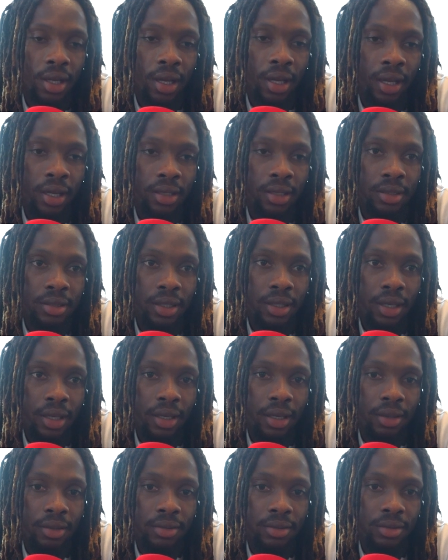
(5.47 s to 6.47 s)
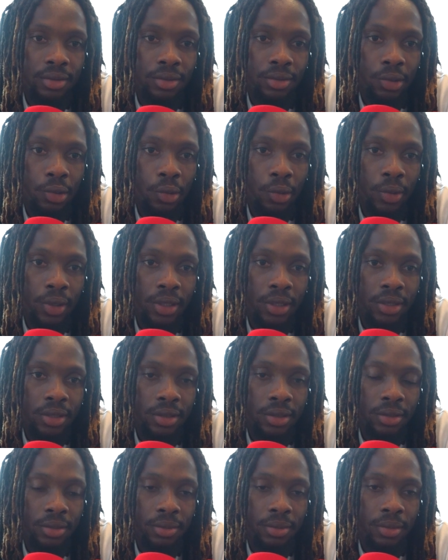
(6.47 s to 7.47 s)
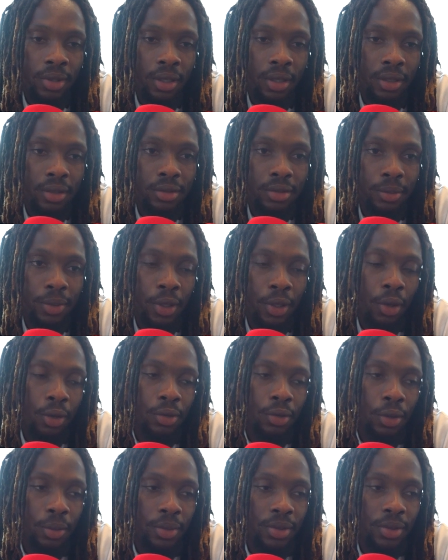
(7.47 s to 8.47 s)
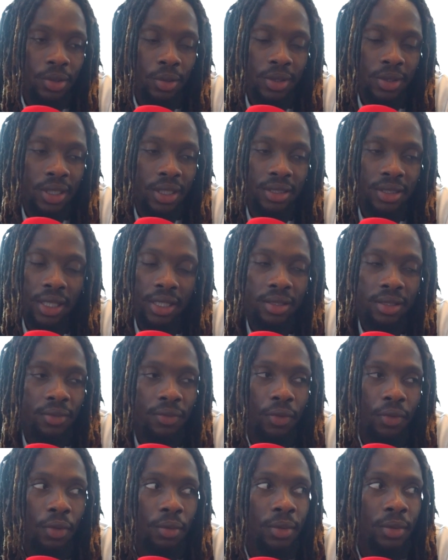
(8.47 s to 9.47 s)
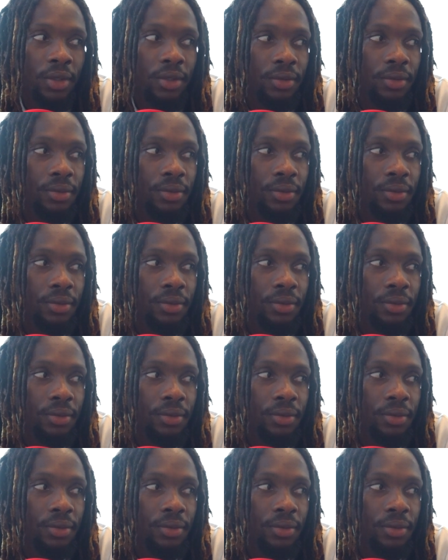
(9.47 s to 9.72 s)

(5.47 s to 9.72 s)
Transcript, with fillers: and yeah, to always uh, to be called up is always exciting for me.